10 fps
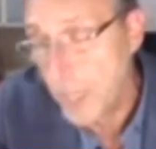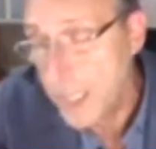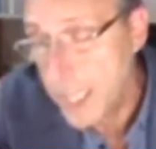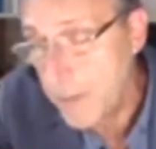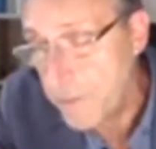
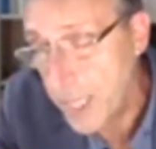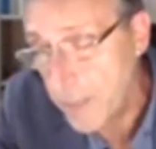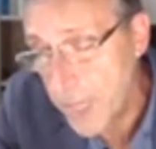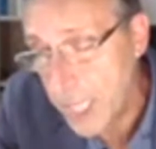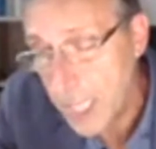they are very,
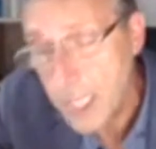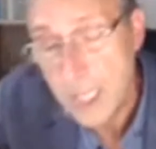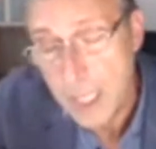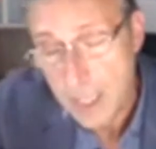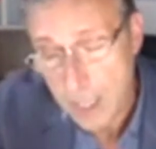very
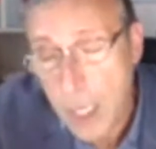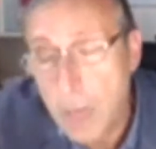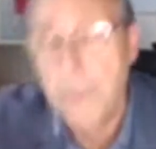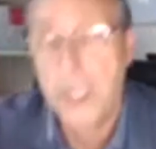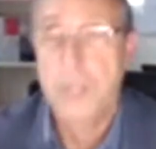
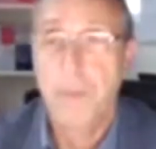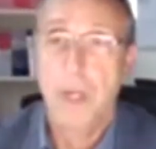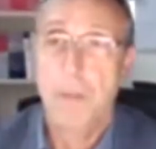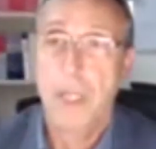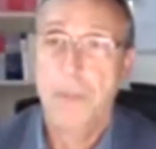complex
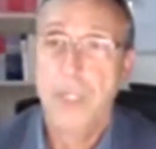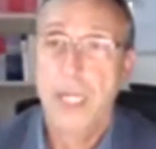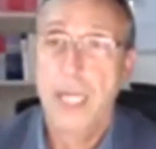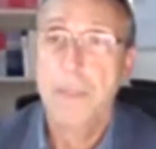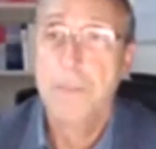problems,
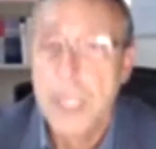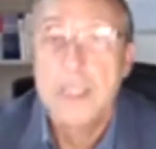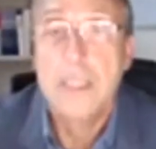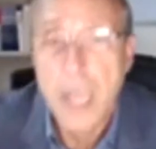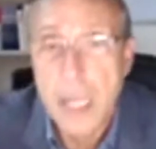right?
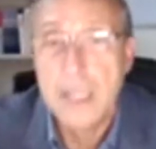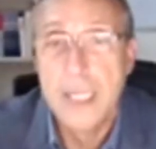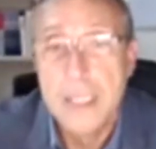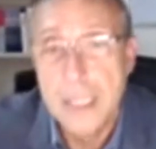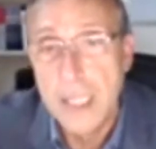But I
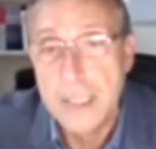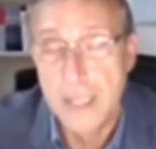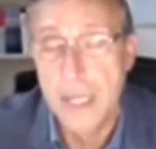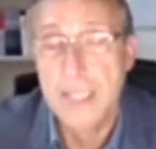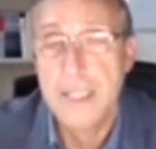think
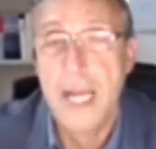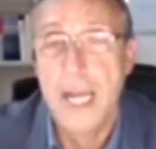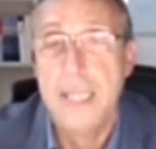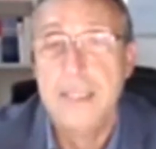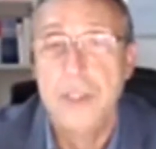it's a
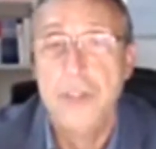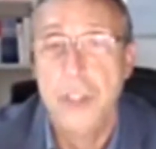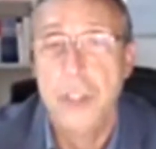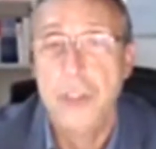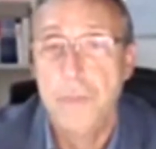nice
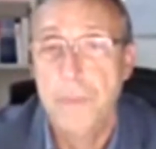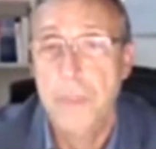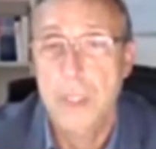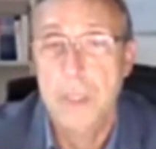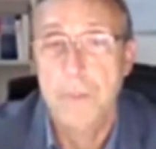research
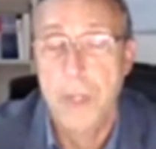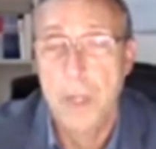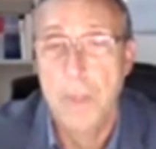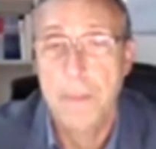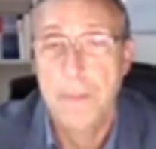problem.